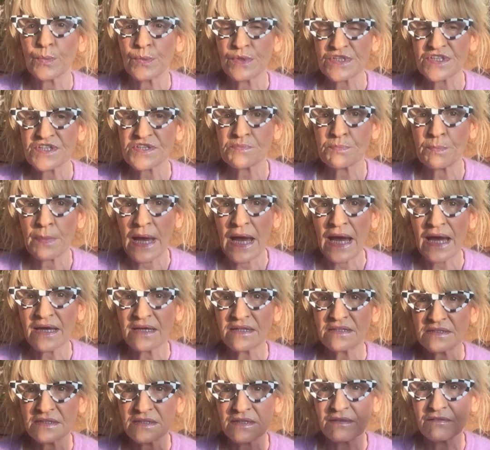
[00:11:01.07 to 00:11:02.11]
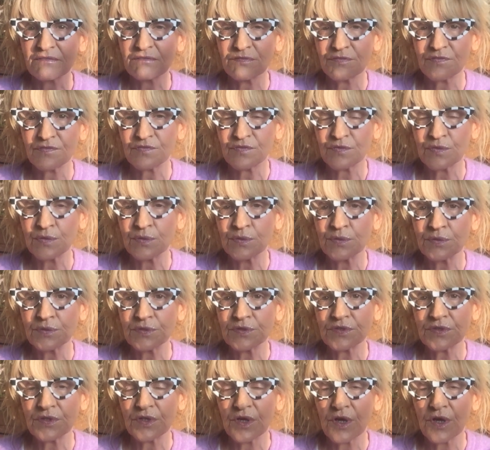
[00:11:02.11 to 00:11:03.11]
respecting food